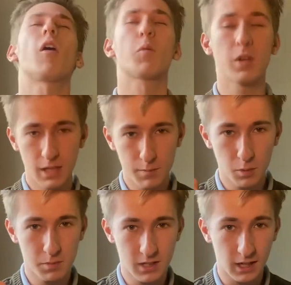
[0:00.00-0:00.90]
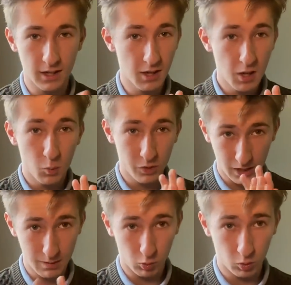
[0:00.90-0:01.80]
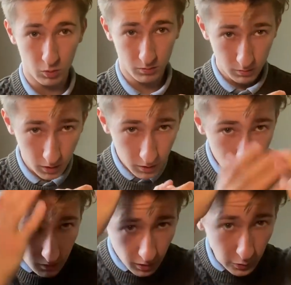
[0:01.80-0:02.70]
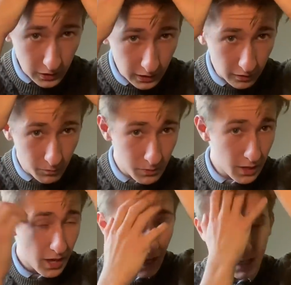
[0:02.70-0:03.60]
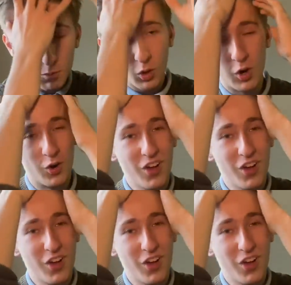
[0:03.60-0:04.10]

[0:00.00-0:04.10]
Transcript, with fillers: I will keep you up to date with any more, oh dear, any more